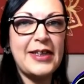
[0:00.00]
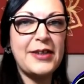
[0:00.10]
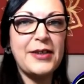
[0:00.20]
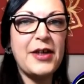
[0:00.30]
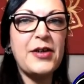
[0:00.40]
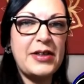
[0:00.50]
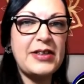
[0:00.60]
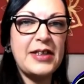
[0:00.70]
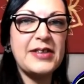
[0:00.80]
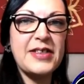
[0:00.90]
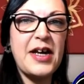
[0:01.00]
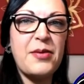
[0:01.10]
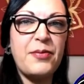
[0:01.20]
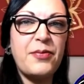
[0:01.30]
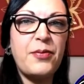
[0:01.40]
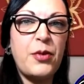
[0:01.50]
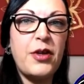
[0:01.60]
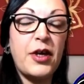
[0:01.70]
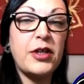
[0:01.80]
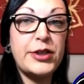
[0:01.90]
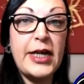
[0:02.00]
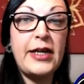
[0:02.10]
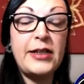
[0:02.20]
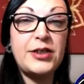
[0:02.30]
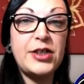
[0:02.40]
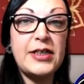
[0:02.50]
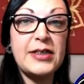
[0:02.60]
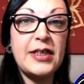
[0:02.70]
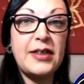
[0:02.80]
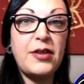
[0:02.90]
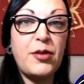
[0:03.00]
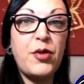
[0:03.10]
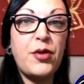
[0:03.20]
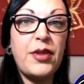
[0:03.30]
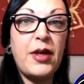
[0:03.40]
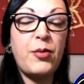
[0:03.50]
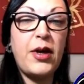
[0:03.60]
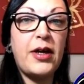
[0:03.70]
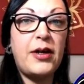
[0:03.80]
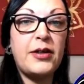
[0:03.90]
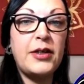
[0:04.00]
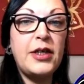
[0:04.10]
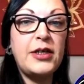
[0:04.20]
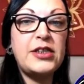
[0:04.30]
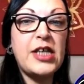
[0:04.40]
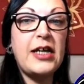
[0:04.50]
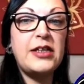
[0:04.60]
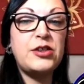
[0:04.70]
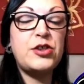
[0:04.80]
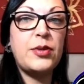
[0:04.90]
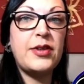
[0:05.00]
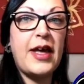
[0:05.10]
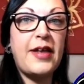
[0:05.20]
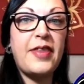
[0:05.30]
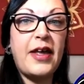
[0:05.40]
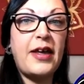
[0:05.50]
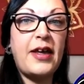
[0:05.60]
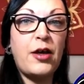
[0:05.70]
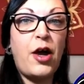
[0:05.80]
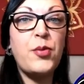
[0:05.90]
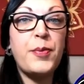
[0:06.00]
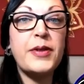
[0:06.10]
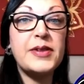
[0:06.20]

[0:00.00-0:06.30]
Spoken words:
You know, it does come with our challenges, and the more that we are challenged with that, it opens us